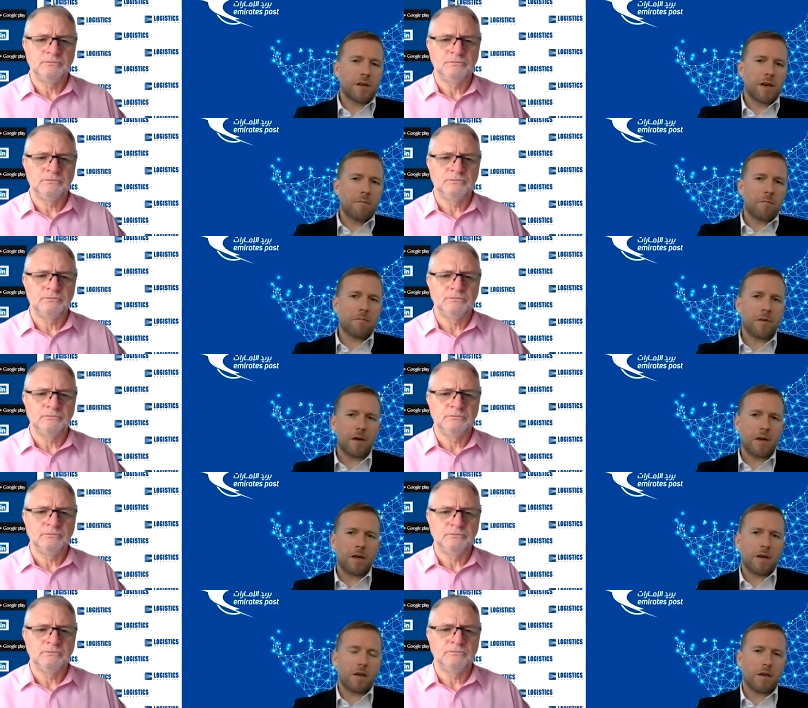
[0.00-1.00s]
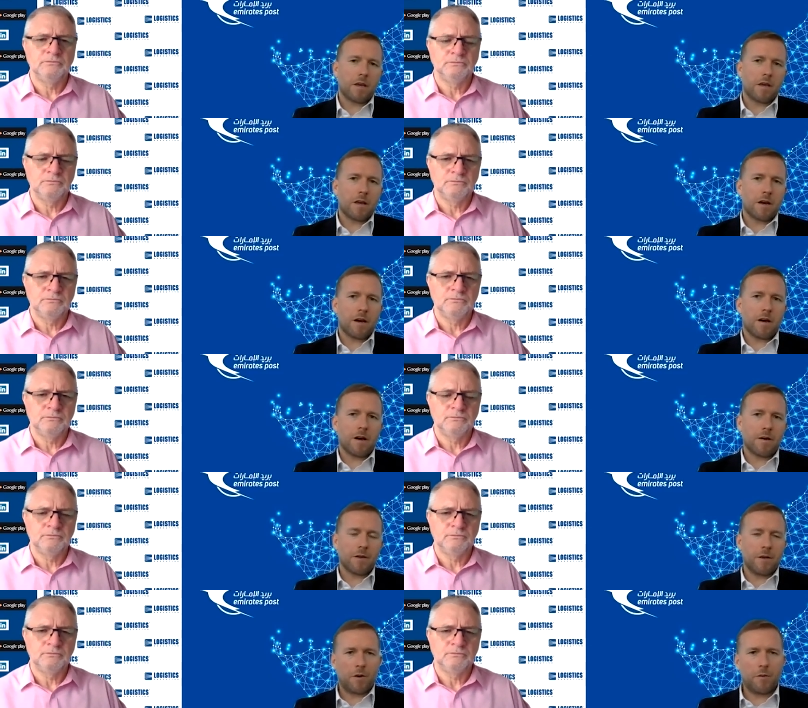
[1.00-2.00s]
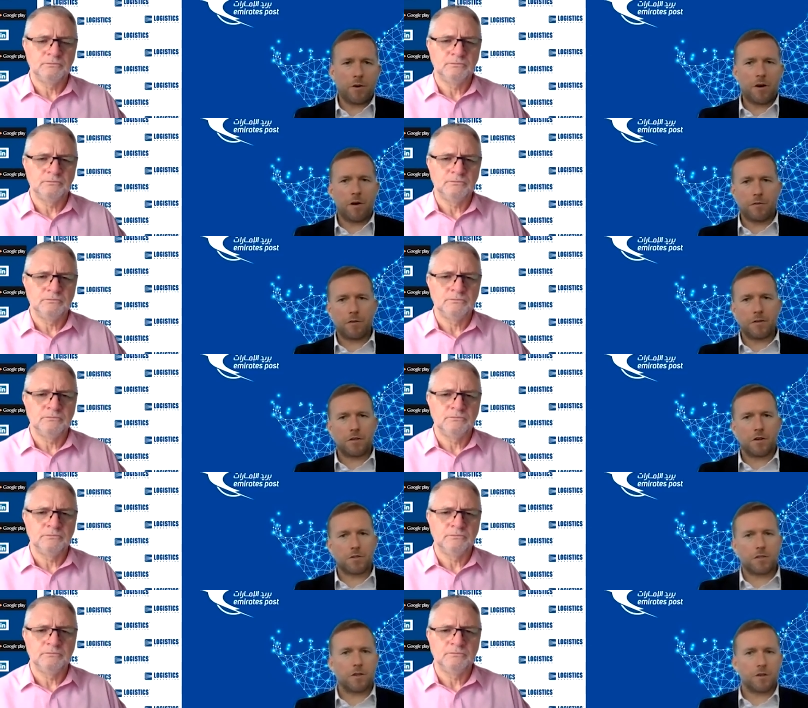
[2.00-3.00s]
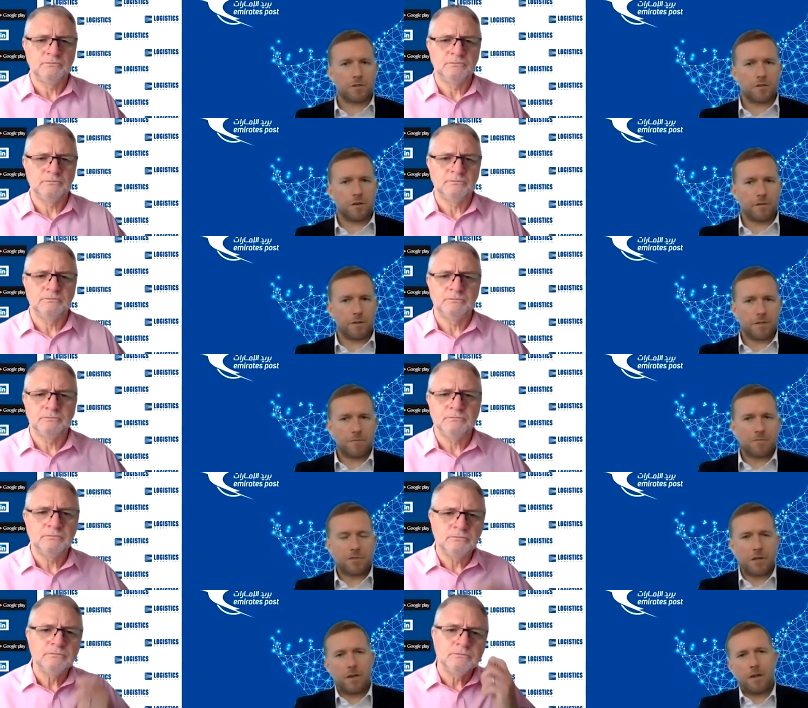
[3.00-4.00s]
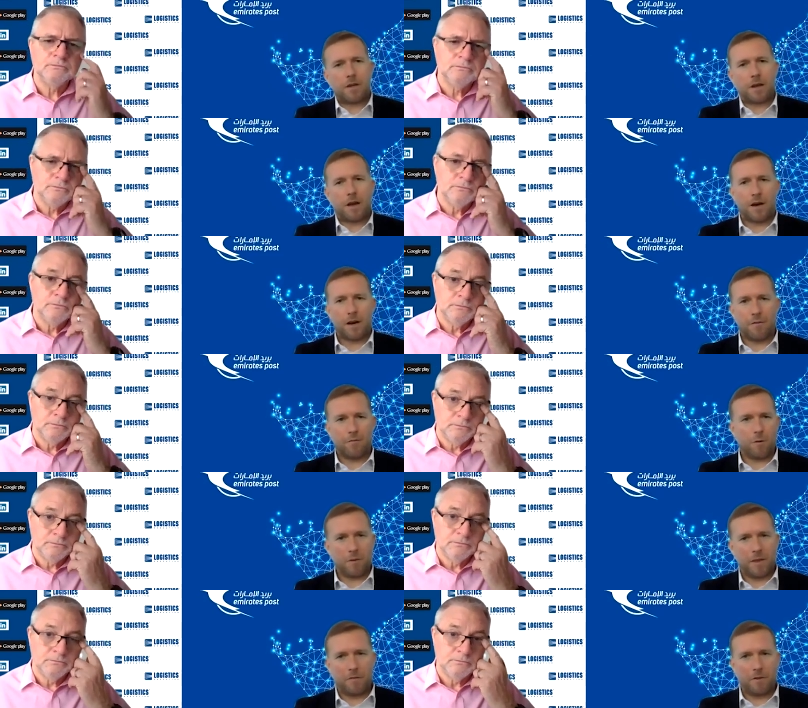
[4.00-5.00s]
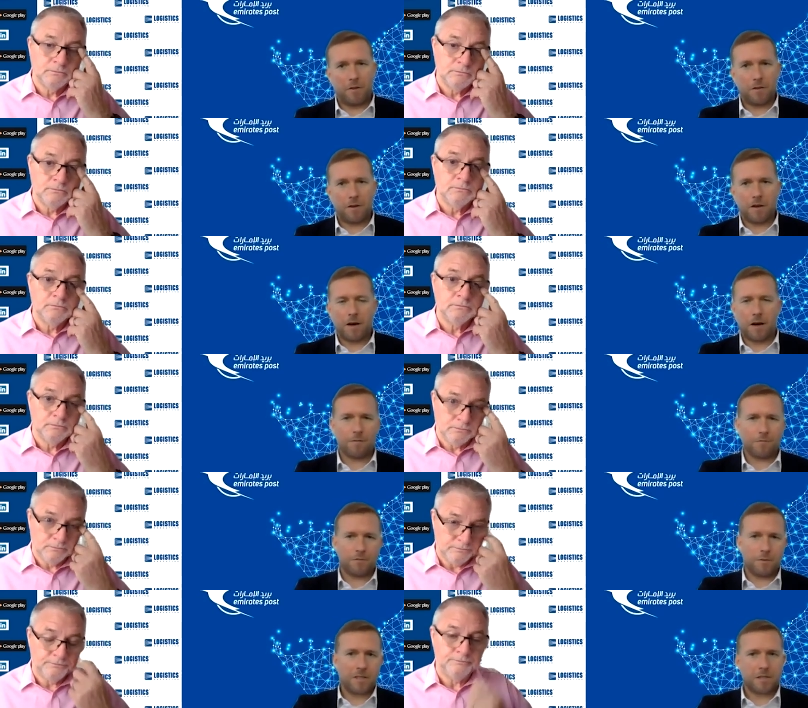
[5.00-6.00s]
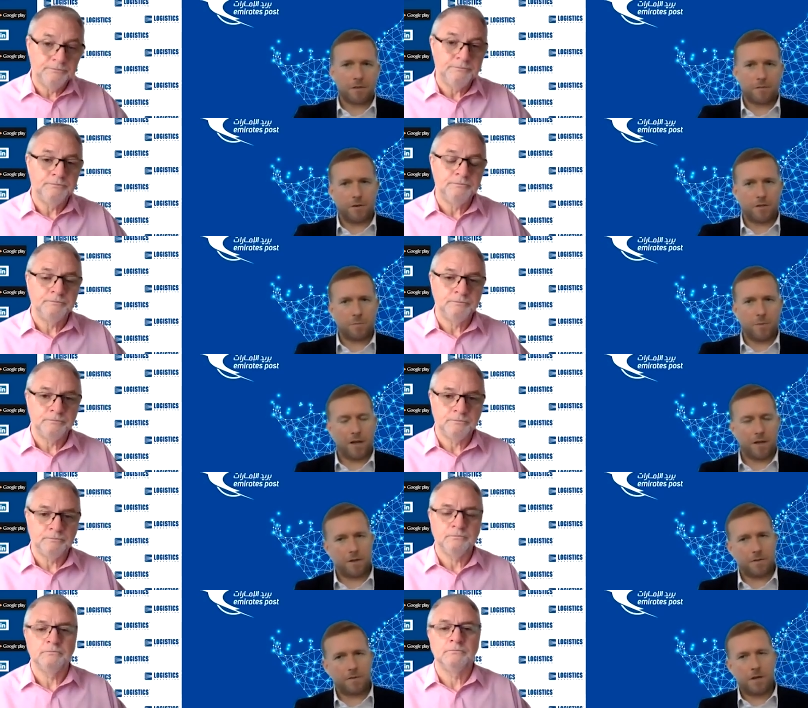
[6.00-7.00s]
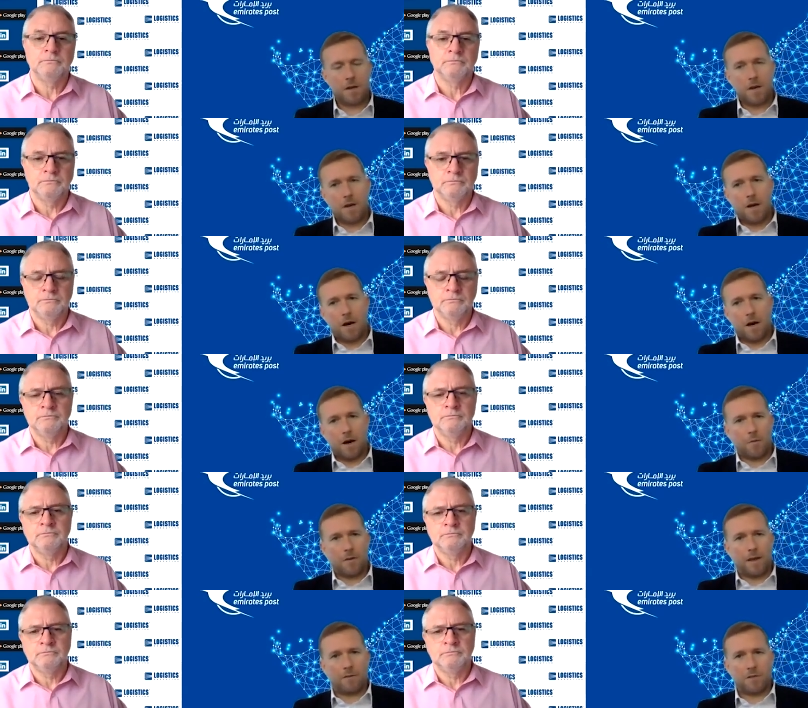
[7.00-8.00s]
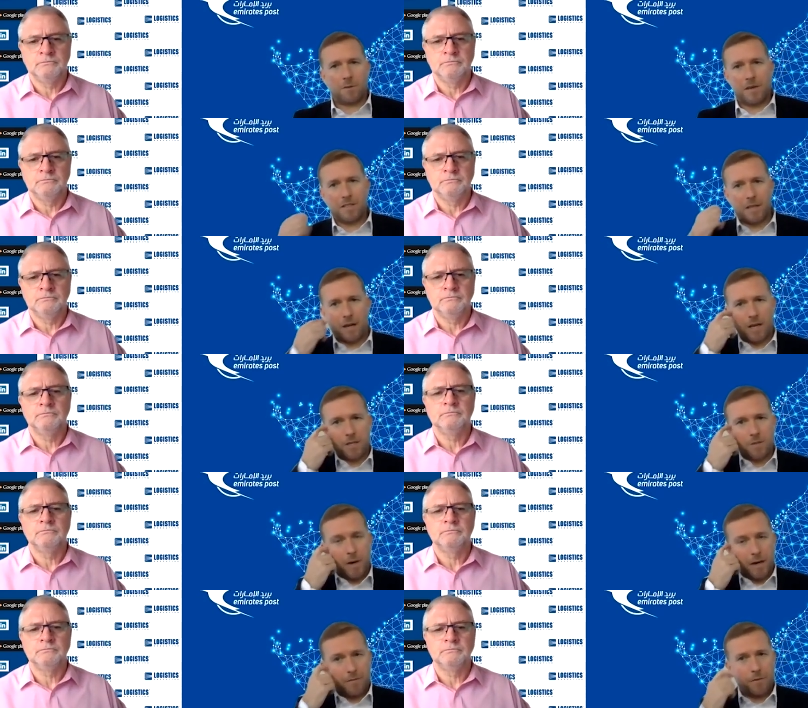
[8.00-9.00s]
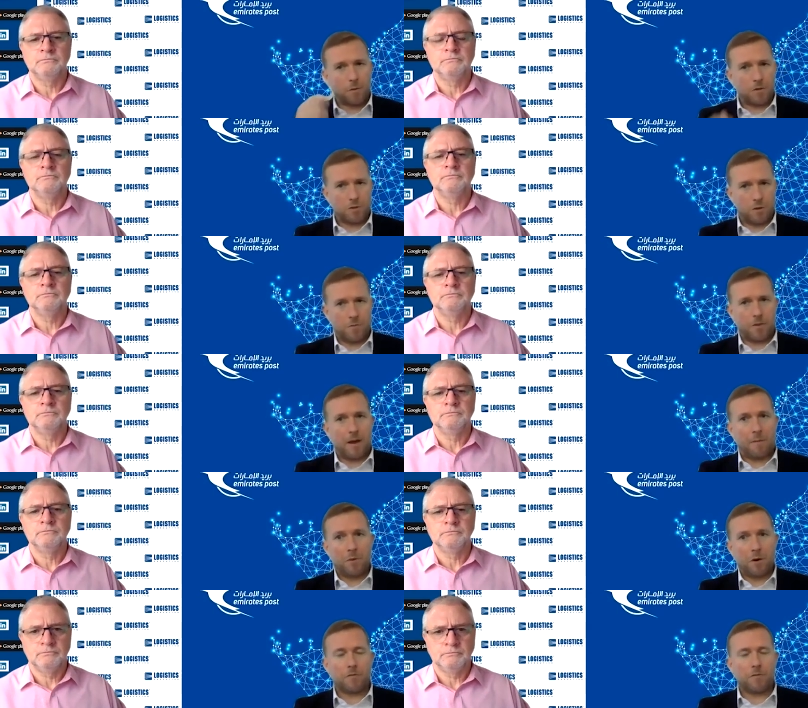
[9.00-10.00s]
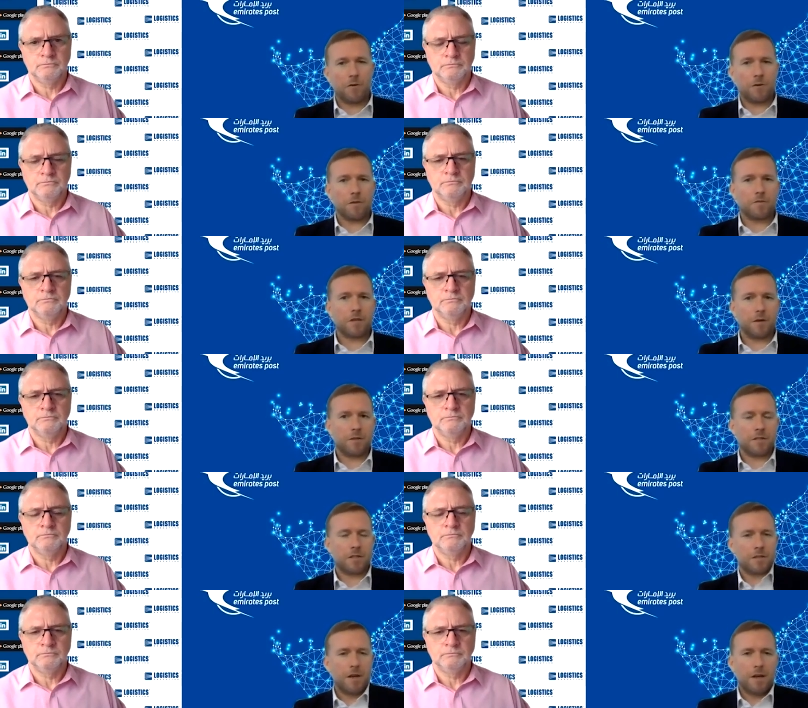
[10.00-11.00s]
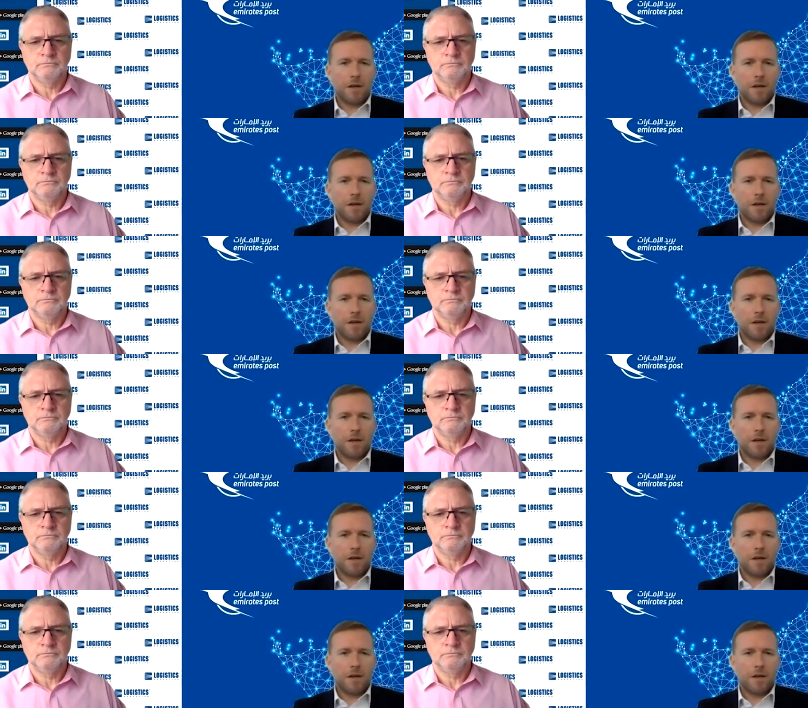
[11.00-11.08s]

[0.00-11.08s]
Speaker 1: Kim. The uh, you know we, we offer the door-to-door service, so you, you, can't have one without the other. You can't have domestic first mile and uh, without domestic last mile if you want to offer that portfolio of services.